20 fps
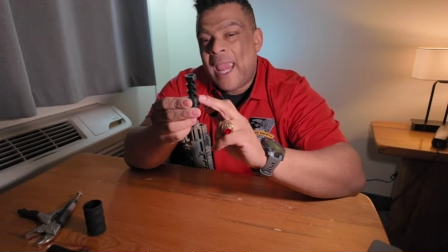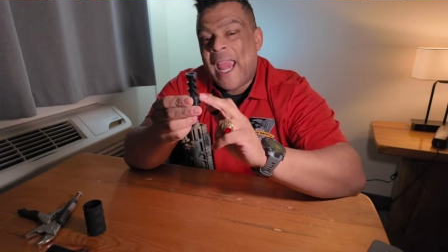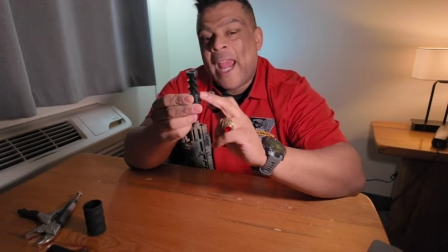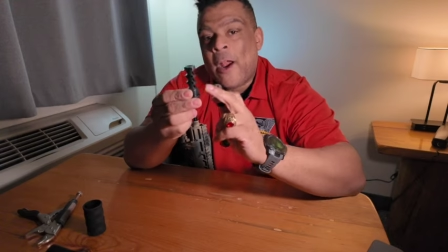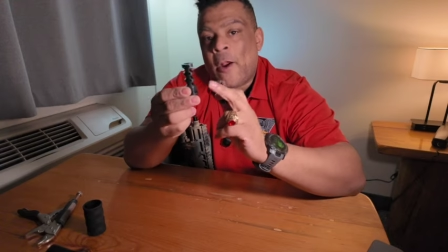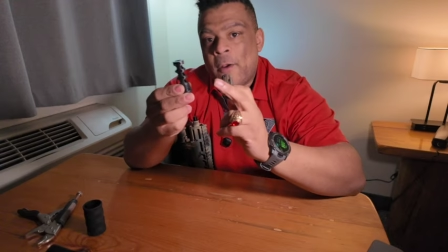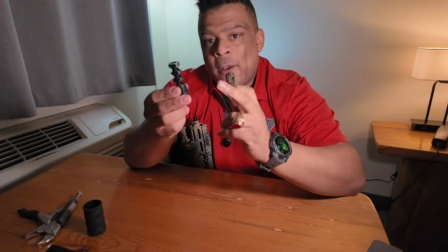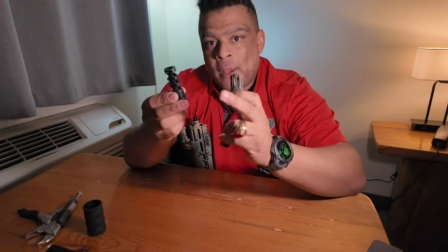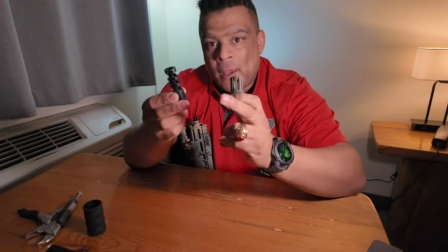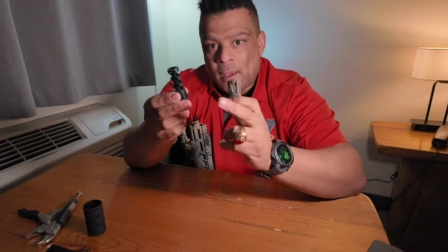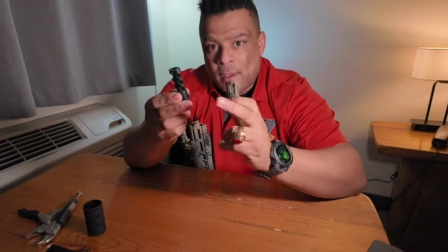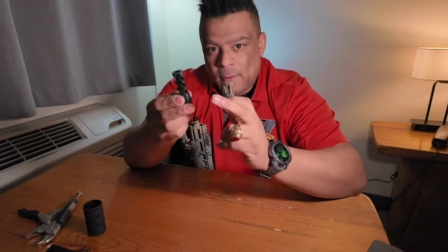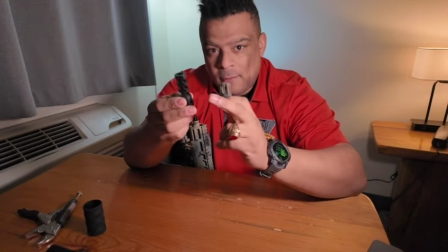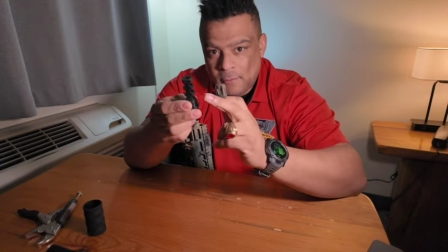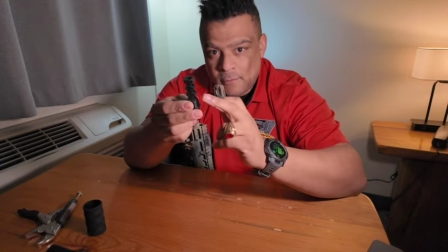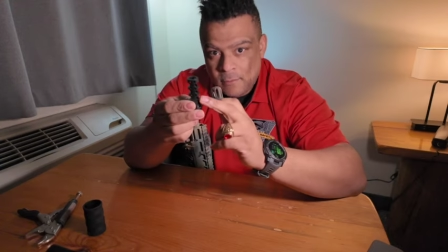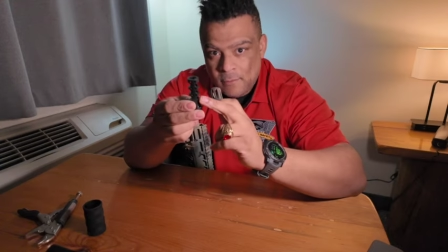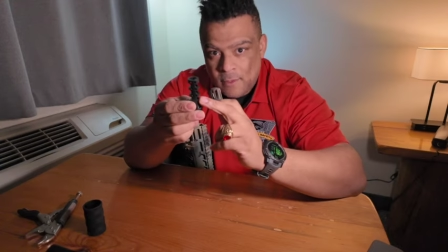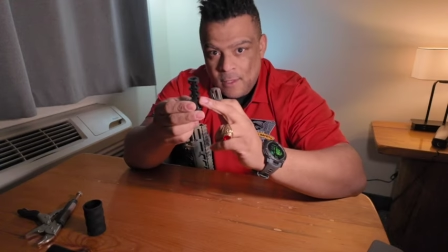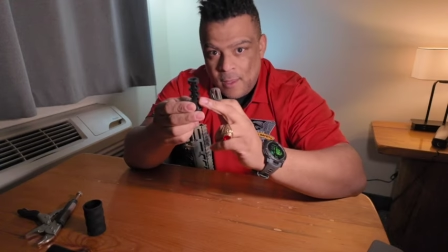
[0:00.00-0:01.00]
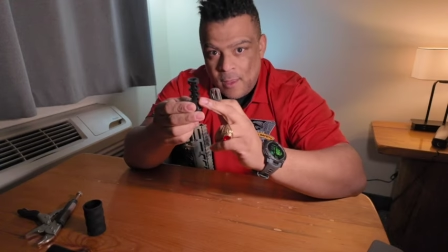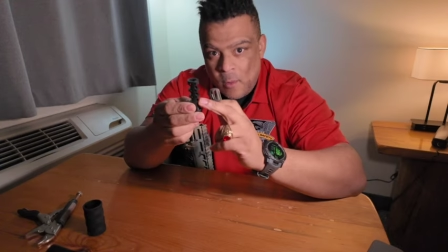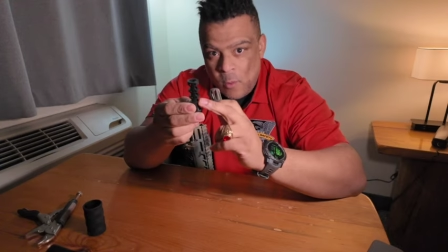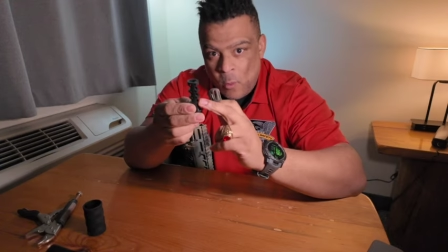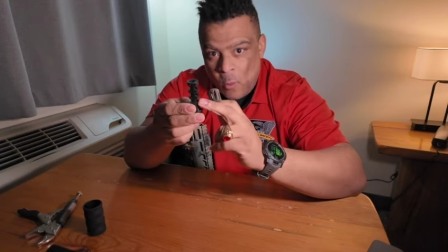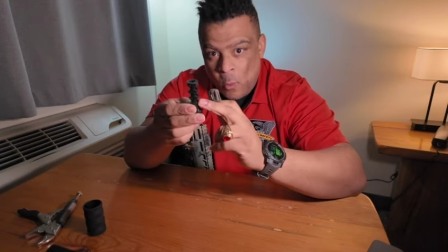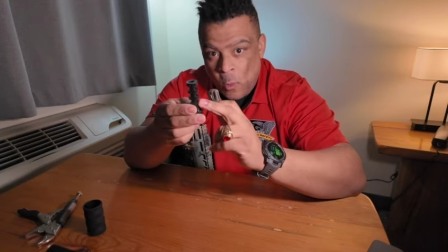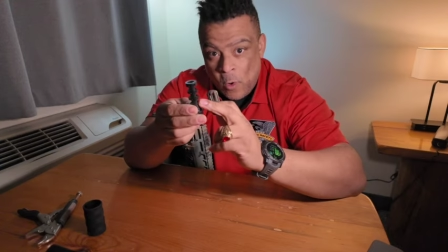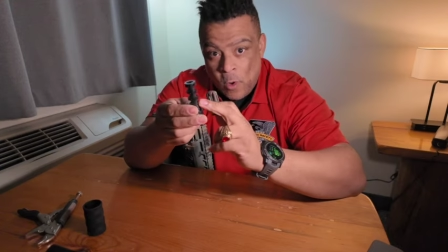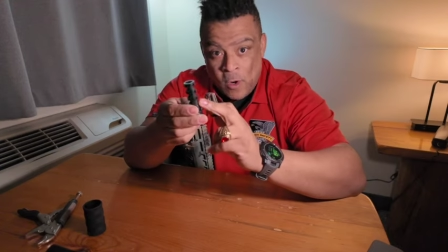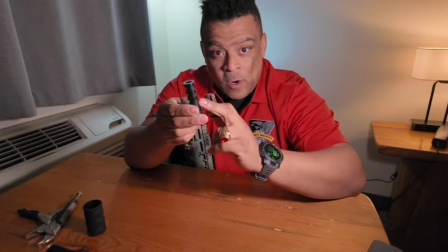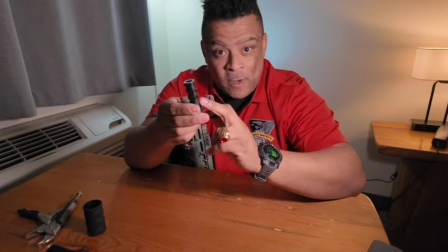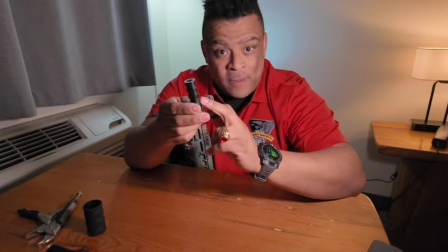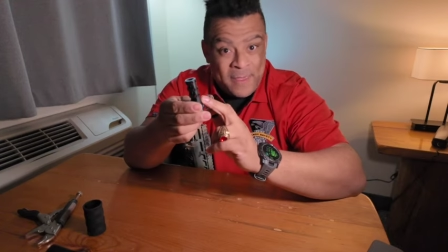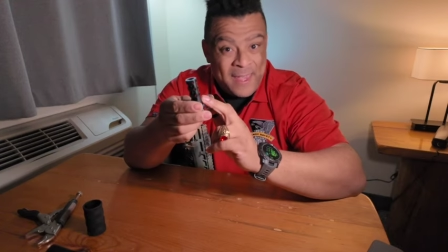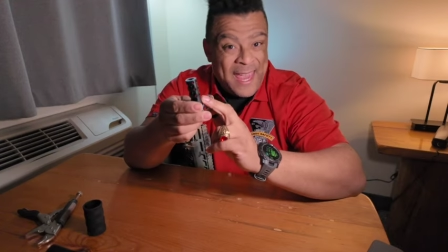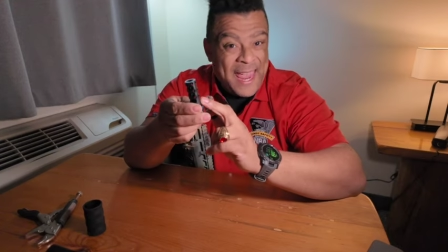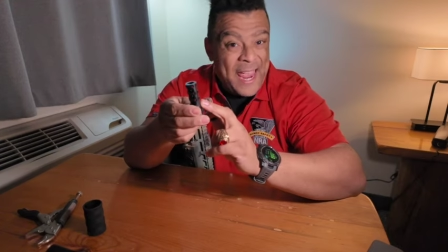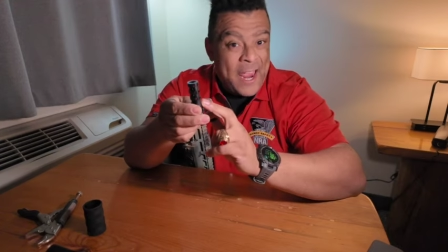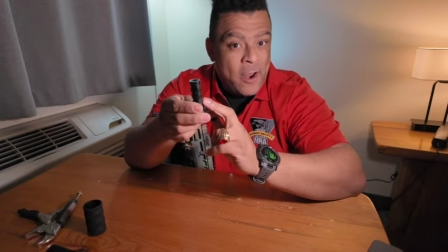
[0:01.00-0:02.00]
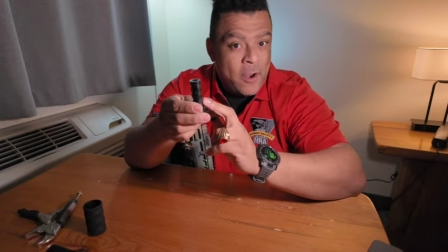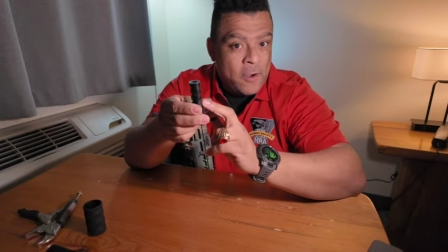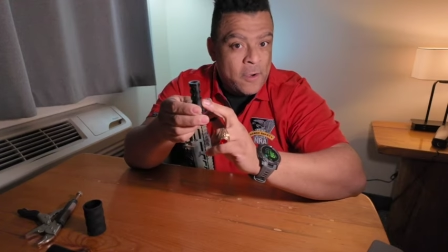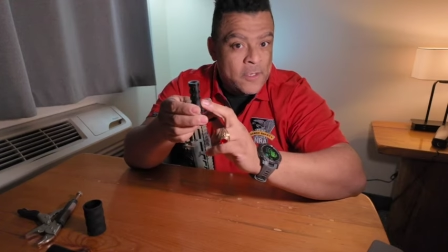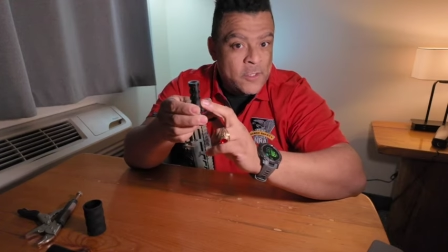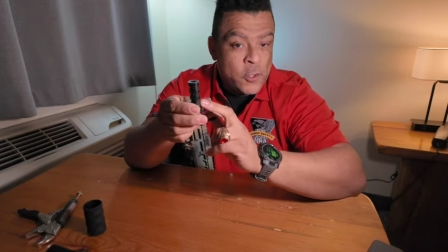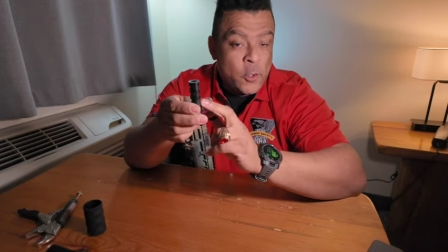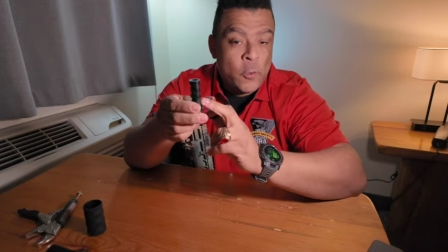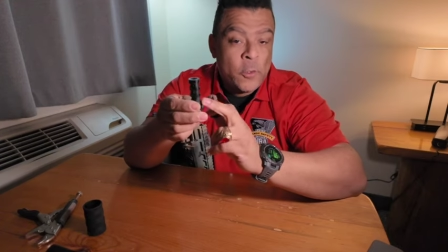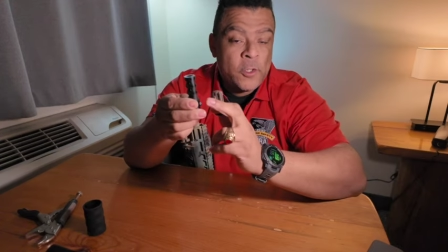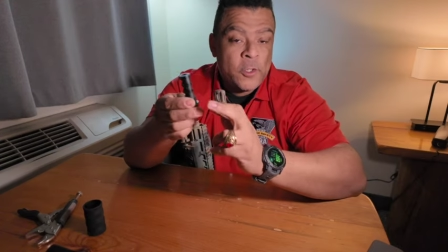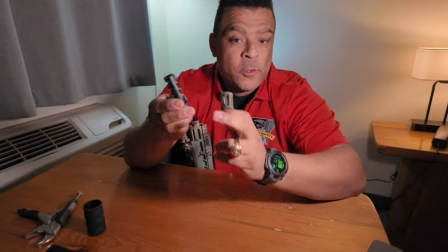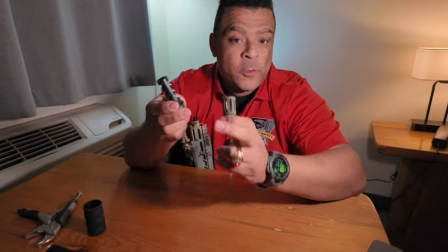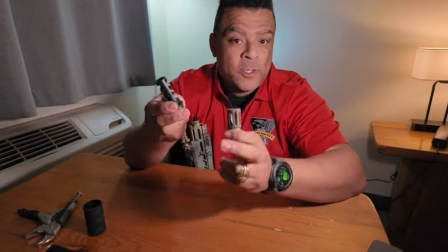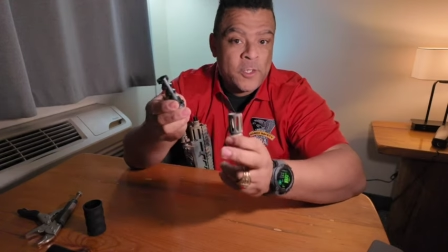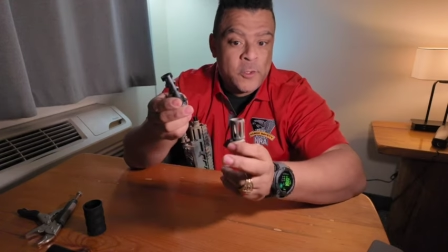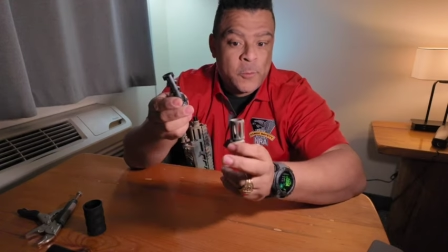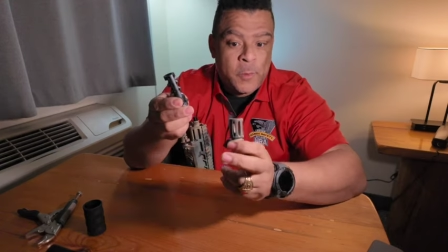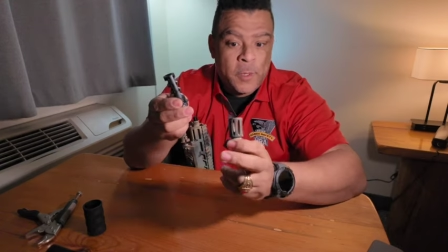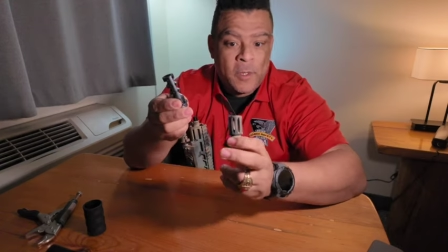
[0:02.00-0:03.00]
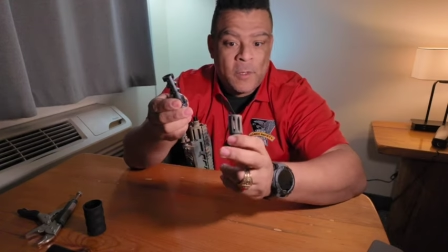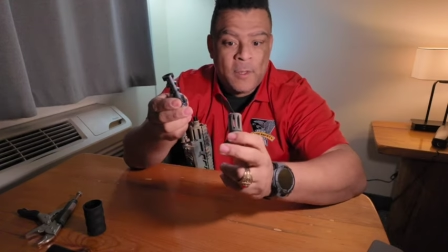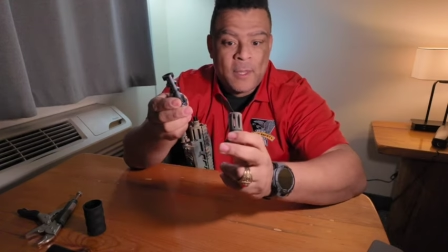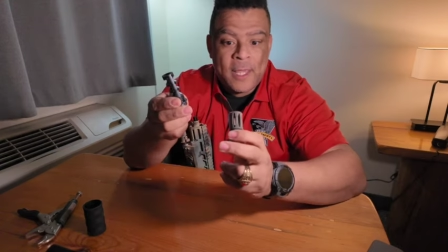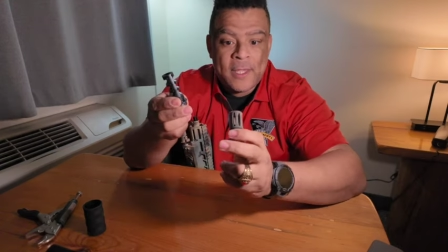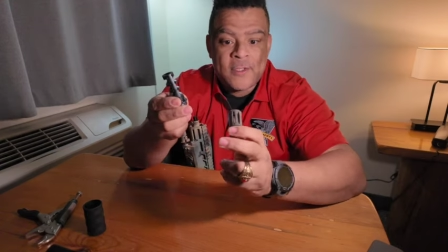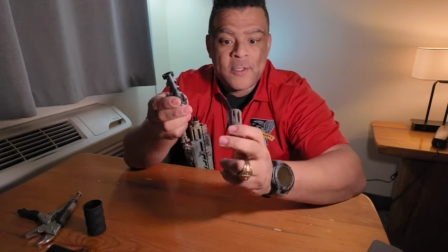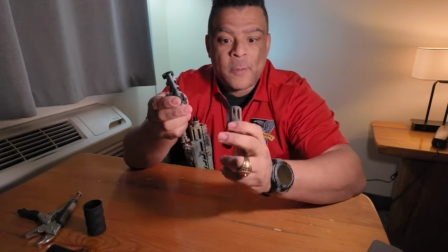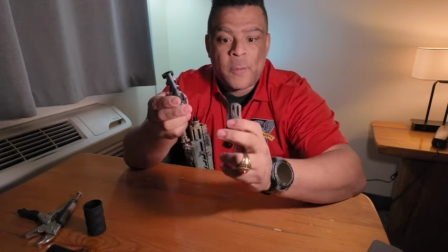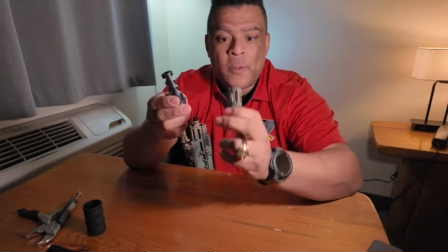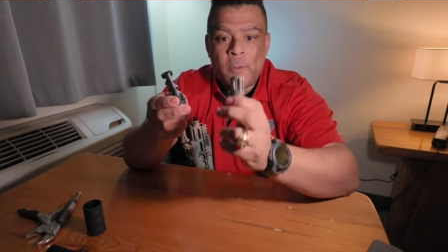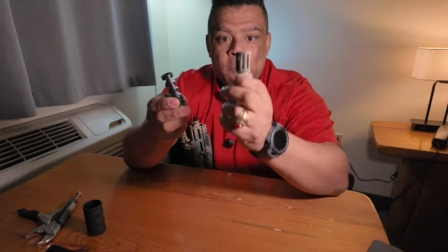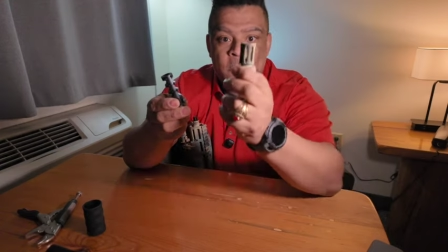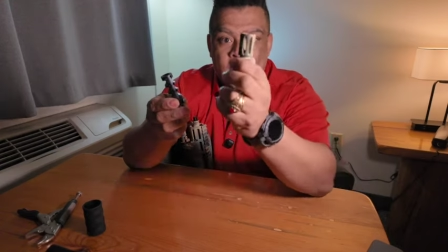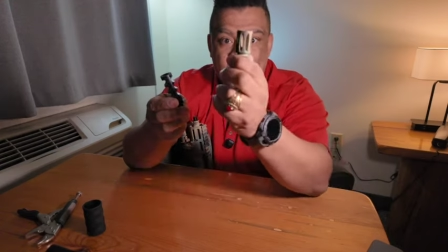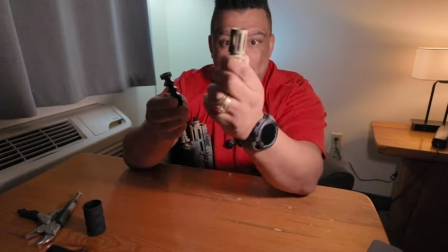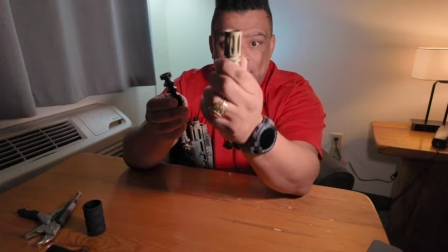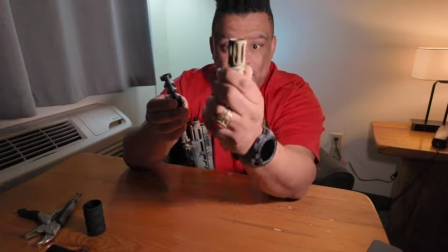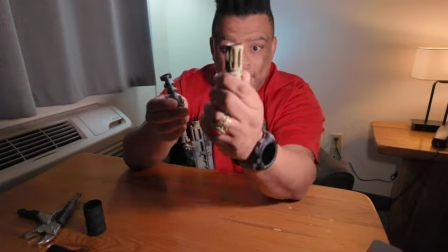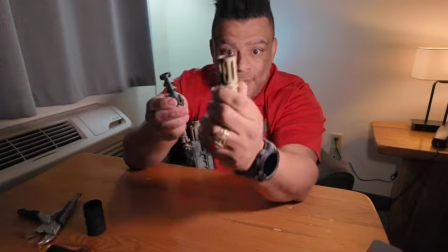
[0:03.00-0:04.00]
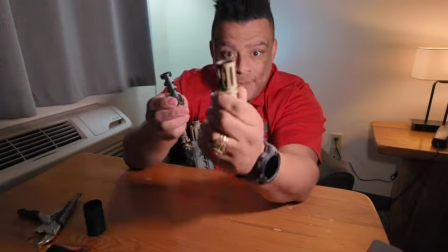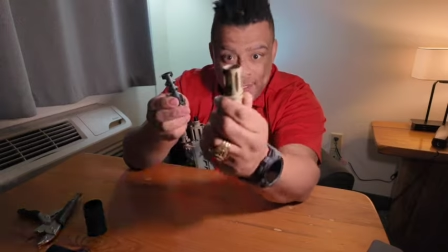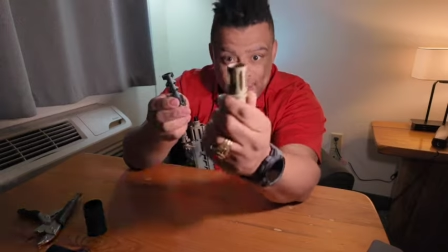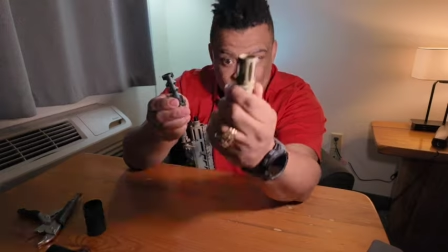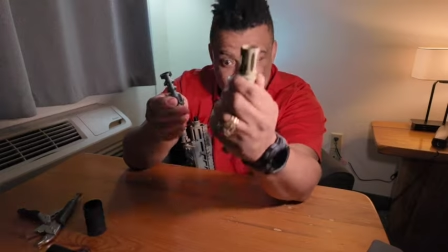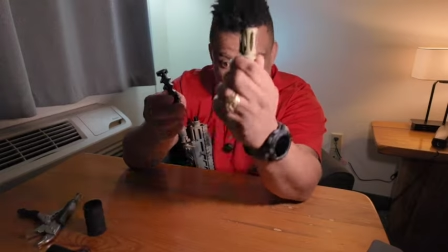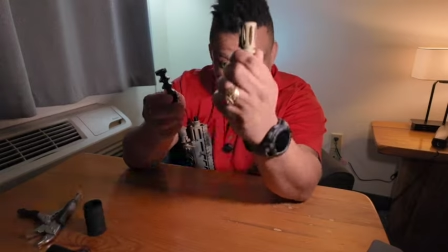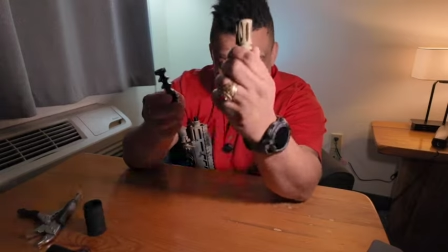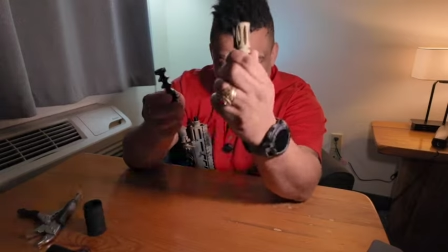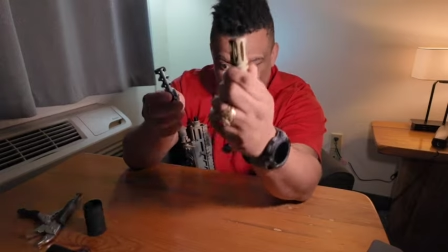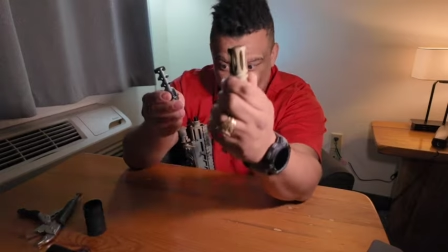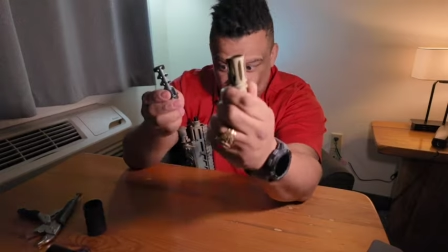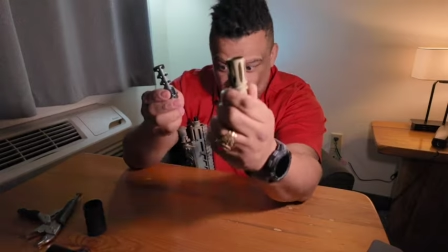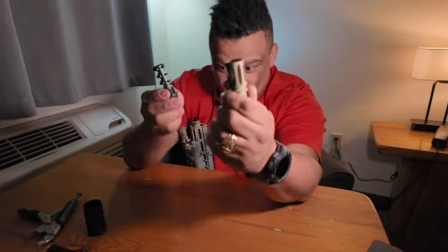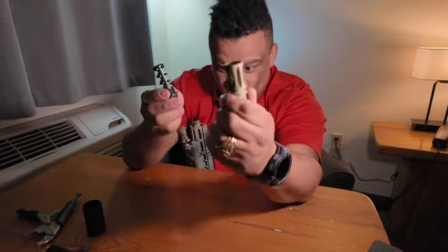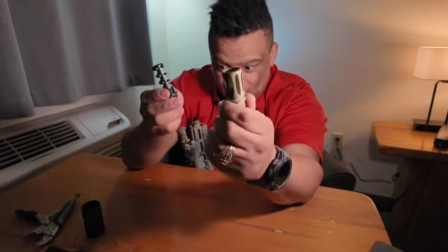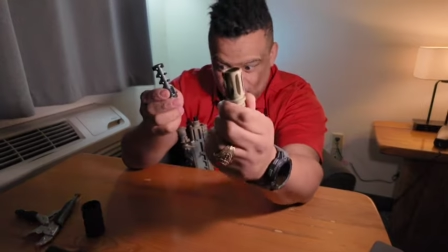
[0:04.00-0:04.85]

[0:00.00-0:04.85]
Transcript: area where the air is going to expel as opposed to this one, which